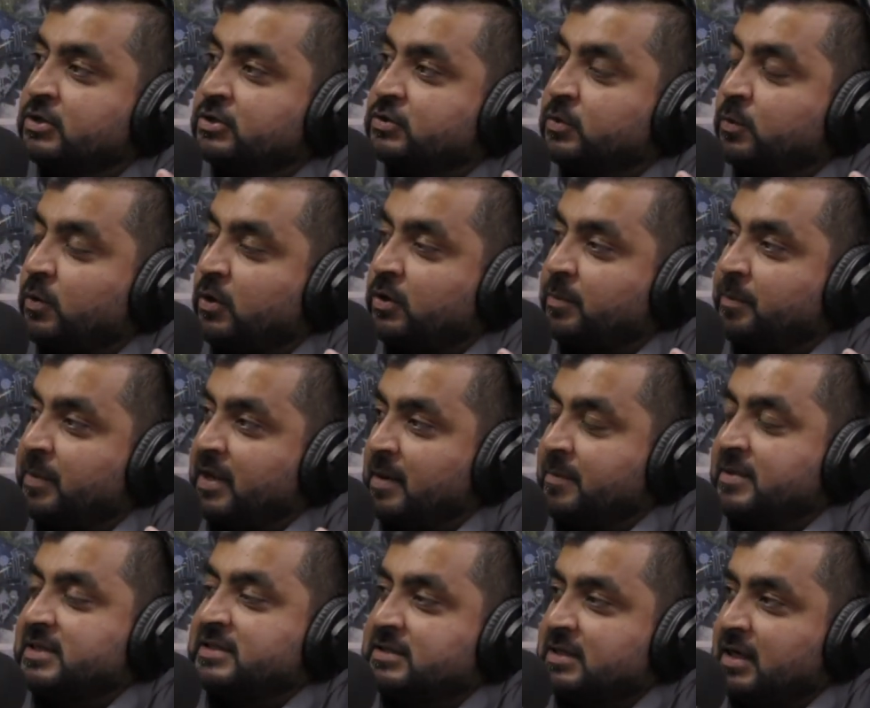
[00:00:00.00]
So what
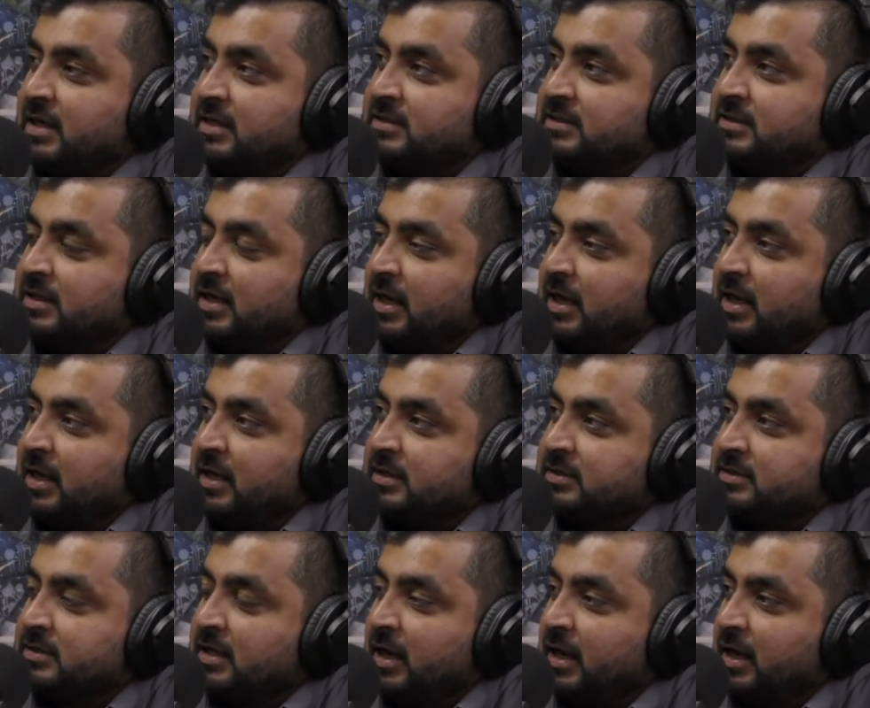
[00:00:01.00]
BMS does
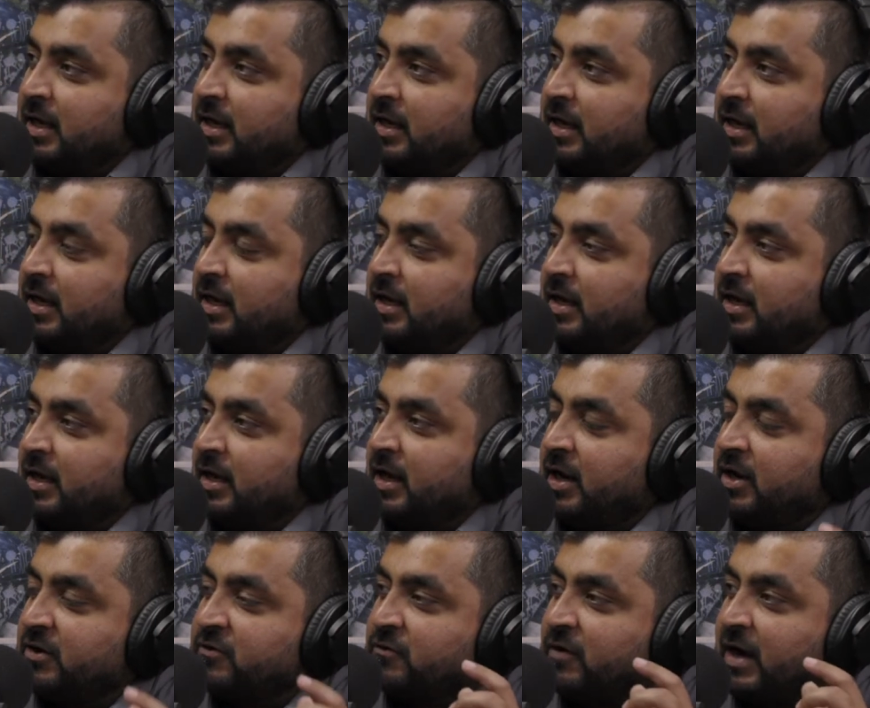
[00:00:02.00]
is
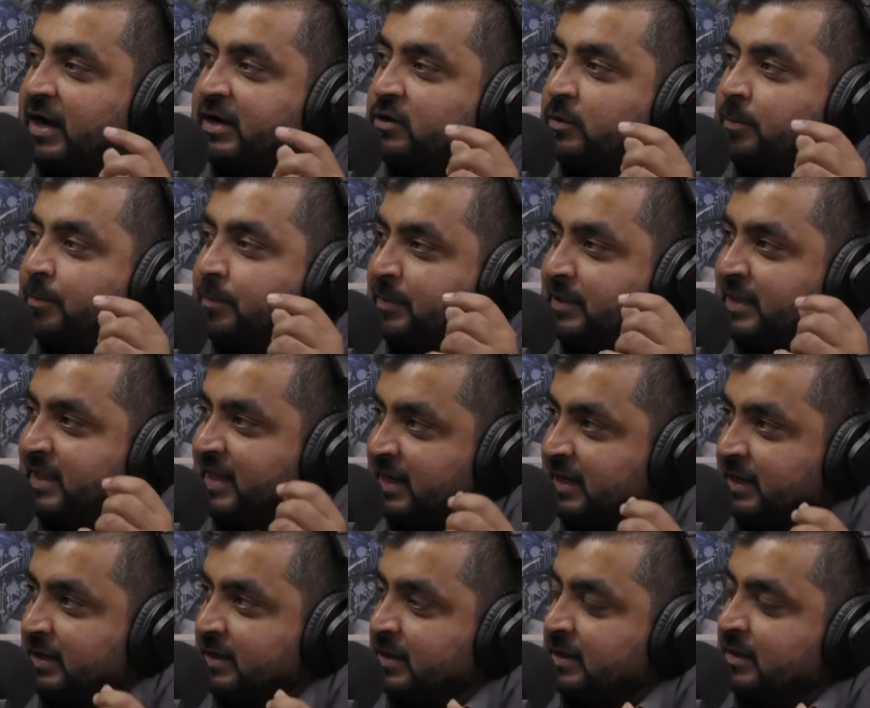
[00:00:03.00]
it try to
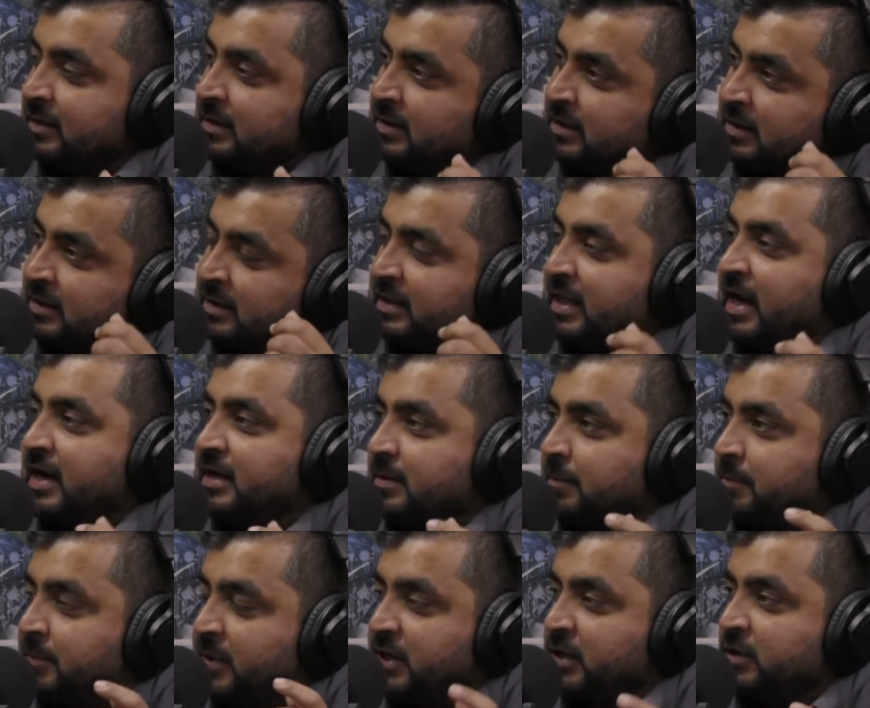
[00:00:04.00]
bleed that
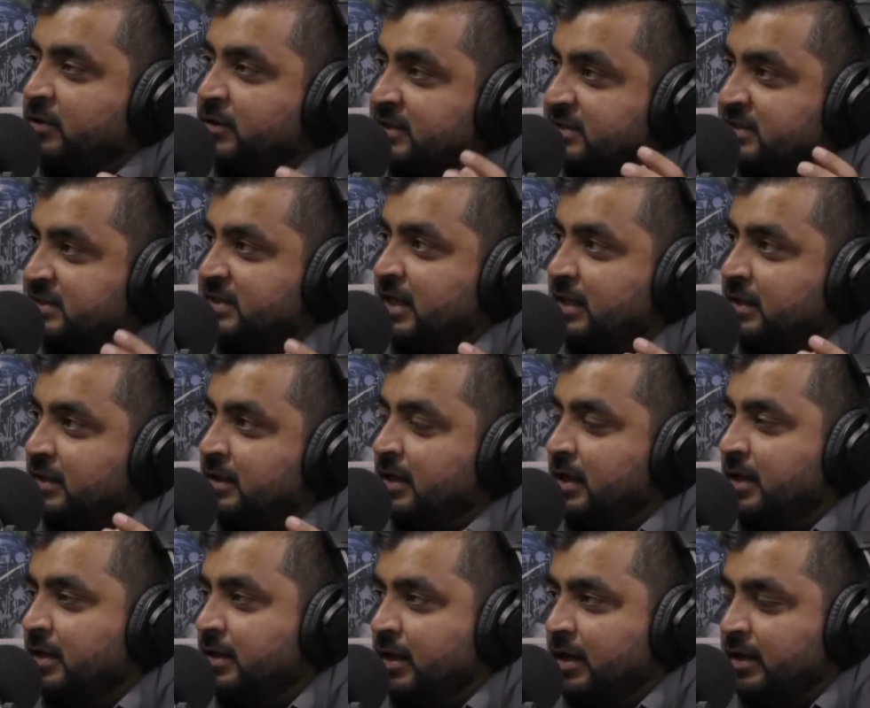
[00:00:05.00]
particular cell
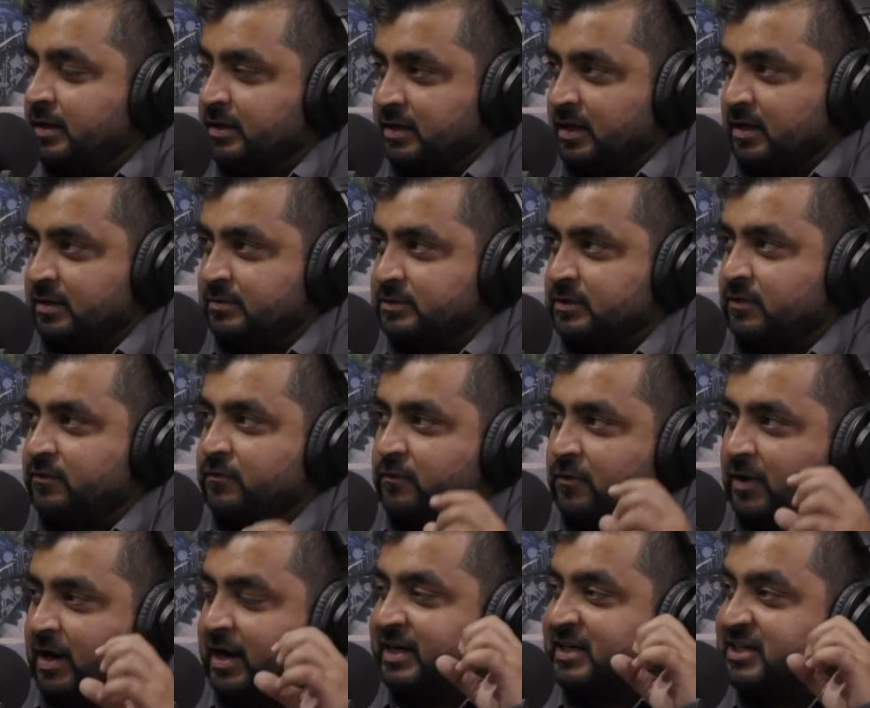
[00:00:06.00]
in terms of
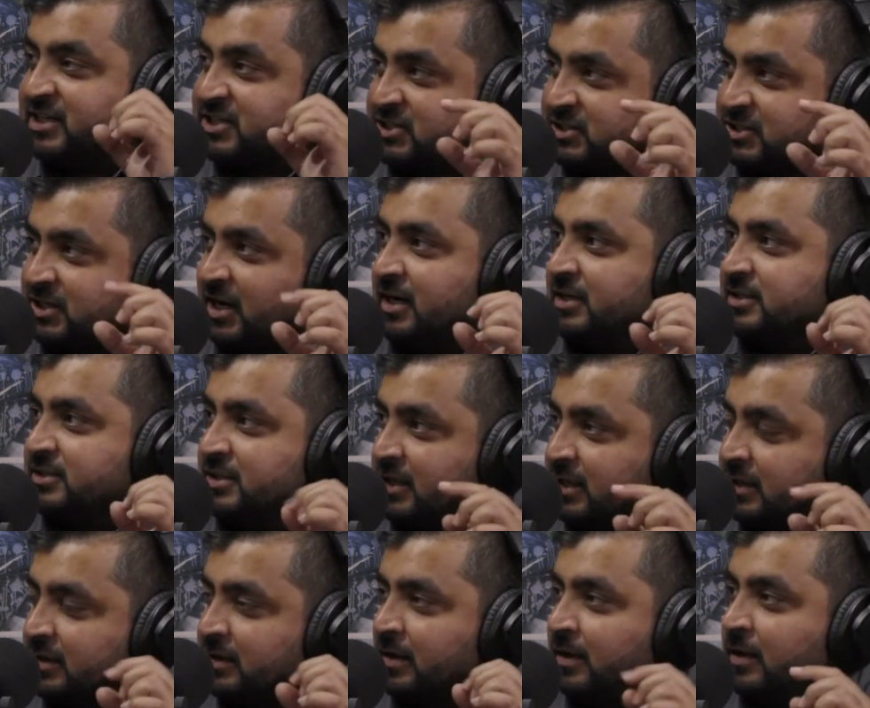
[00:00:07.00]
try and discharge
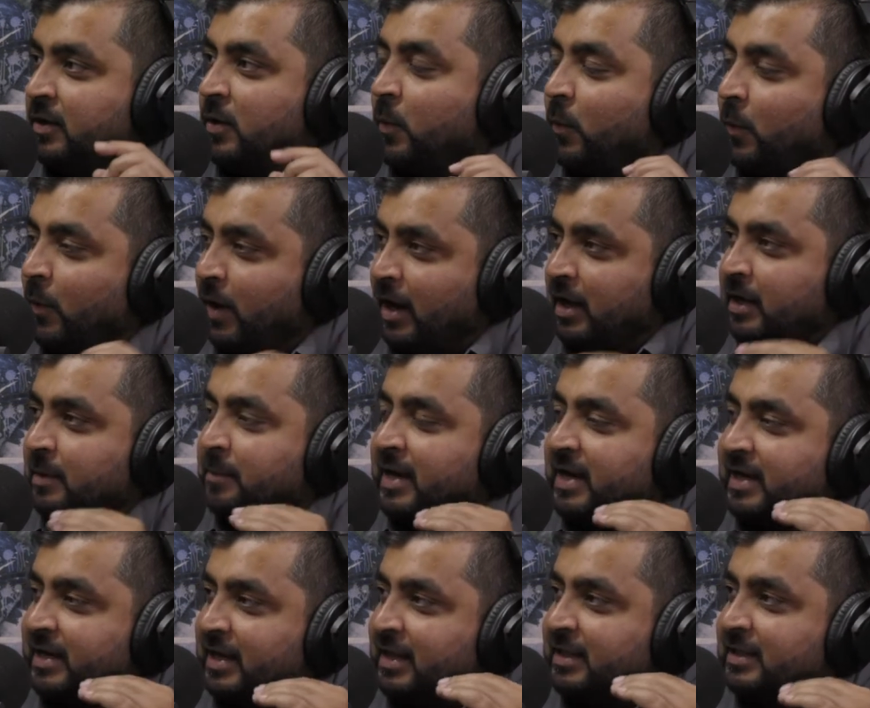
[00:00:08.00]
it while
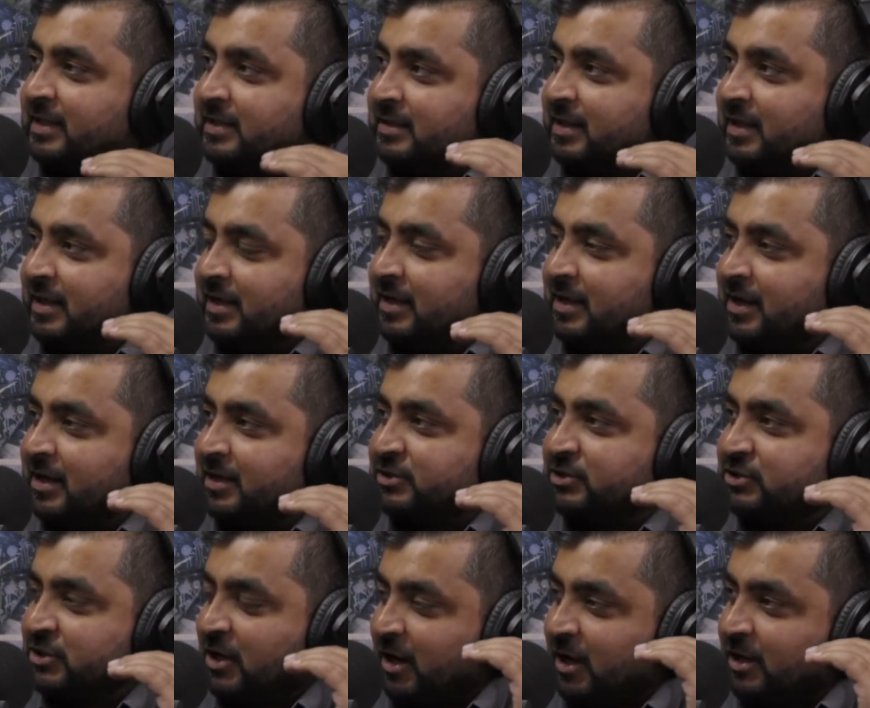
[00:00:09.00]
maintaining the
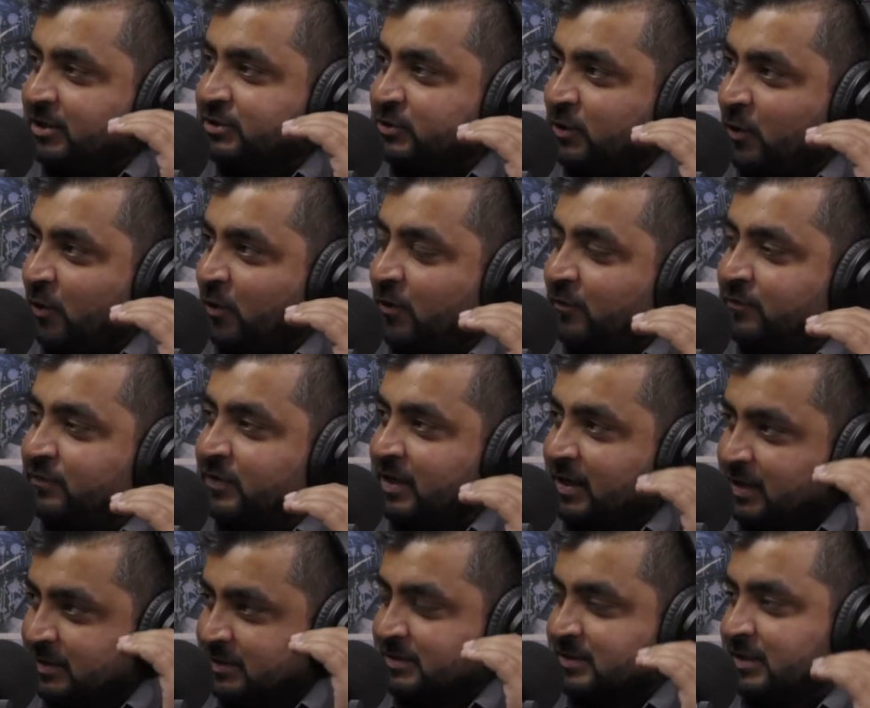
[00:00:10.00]
charge of the
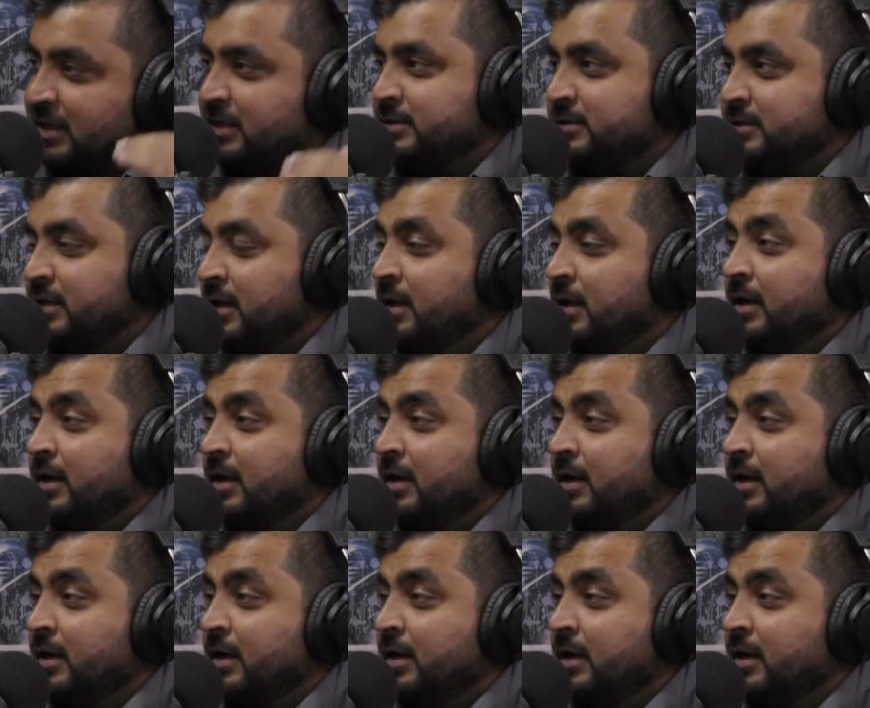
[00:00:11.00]
other cells.